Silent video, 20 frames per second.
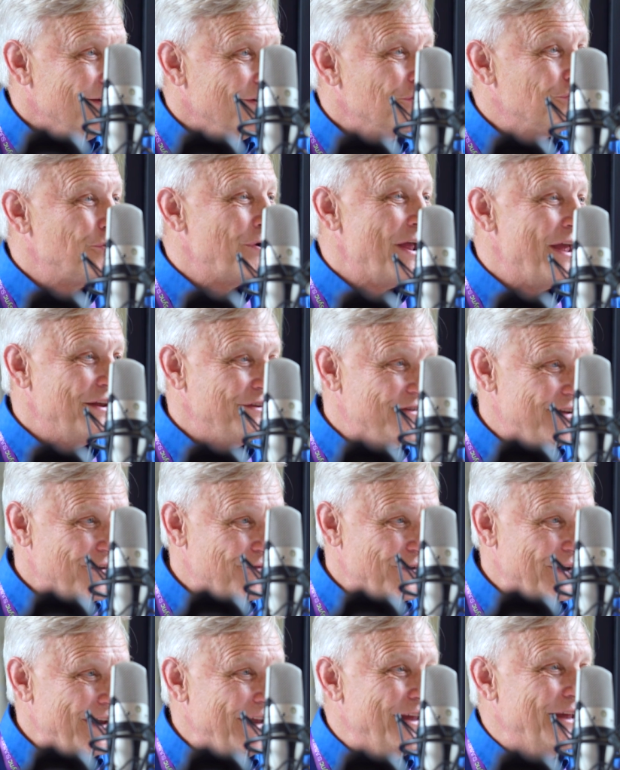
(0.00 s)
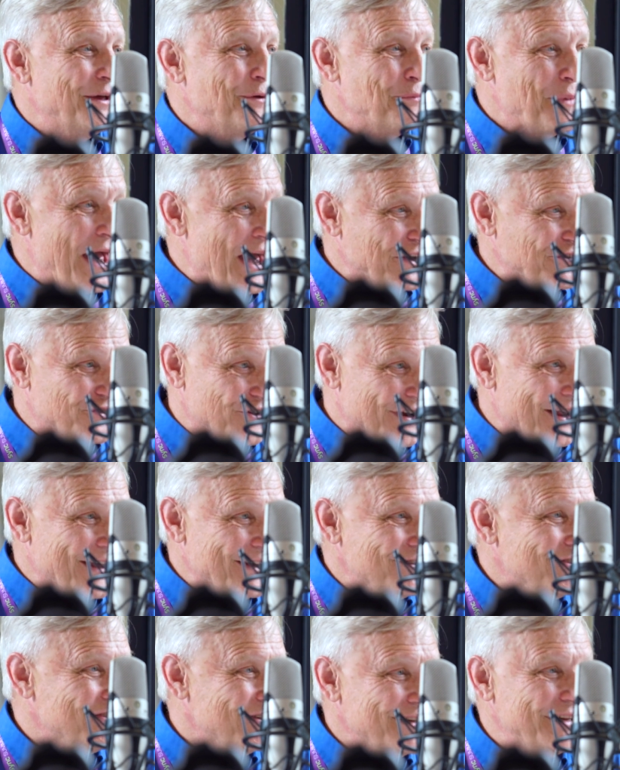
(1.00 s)
creativity,
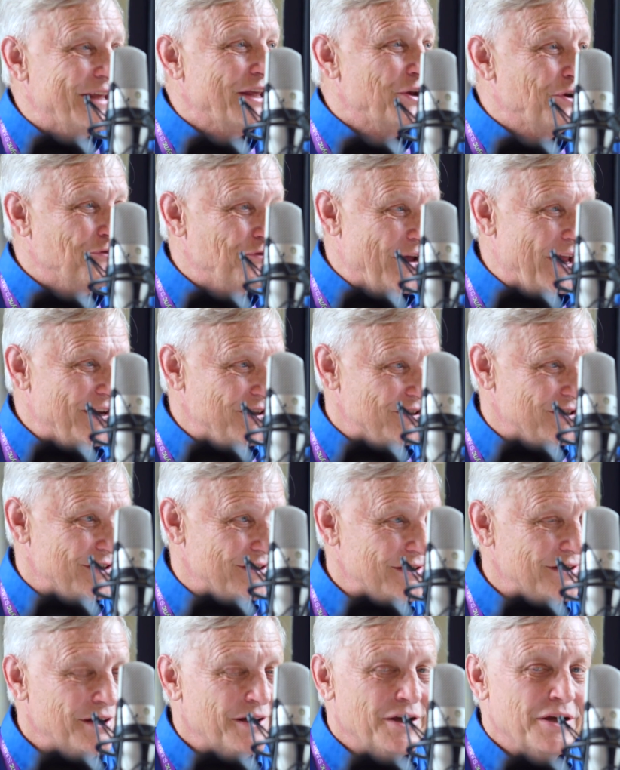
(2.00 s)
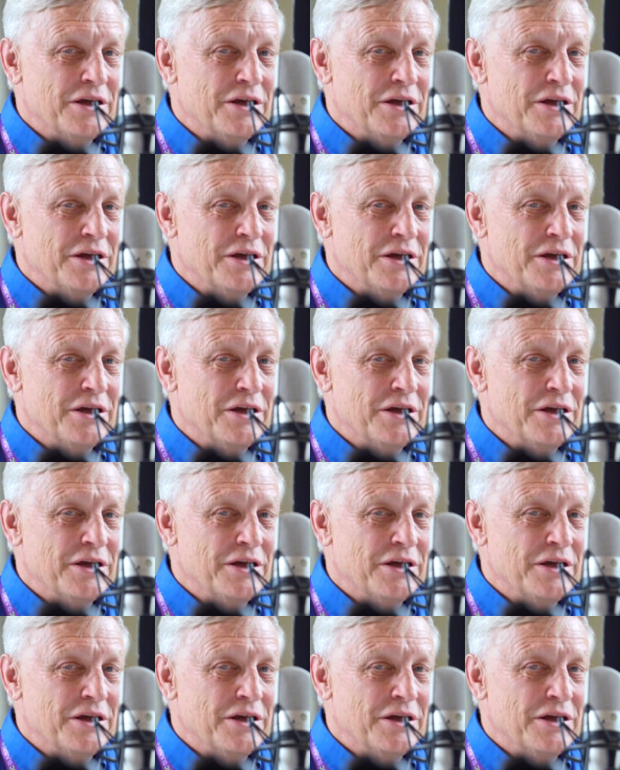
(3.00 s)
imagination, innovation,